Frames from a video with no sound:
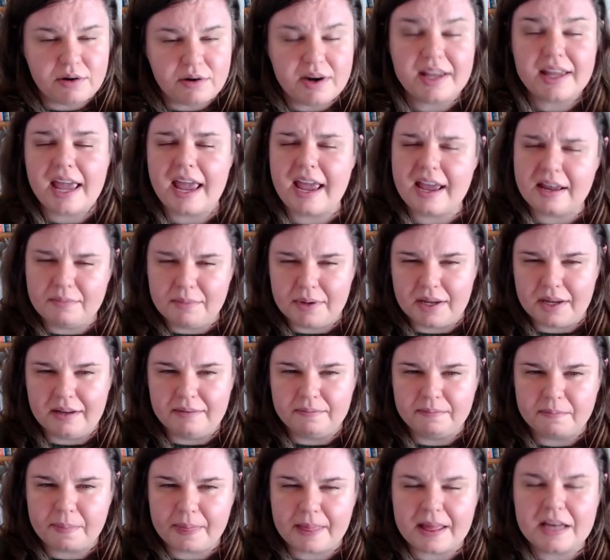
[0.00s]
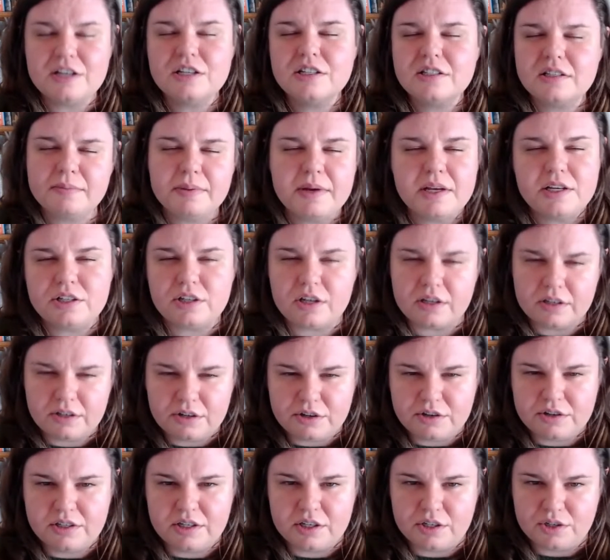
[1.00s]
It can be. It just depends on your
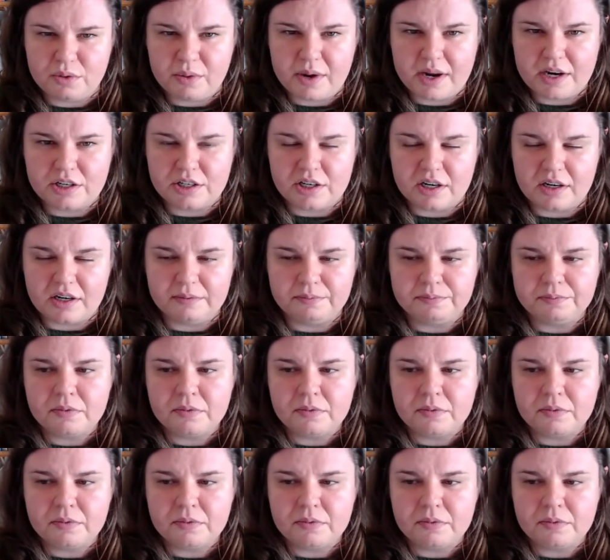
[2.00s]
situation.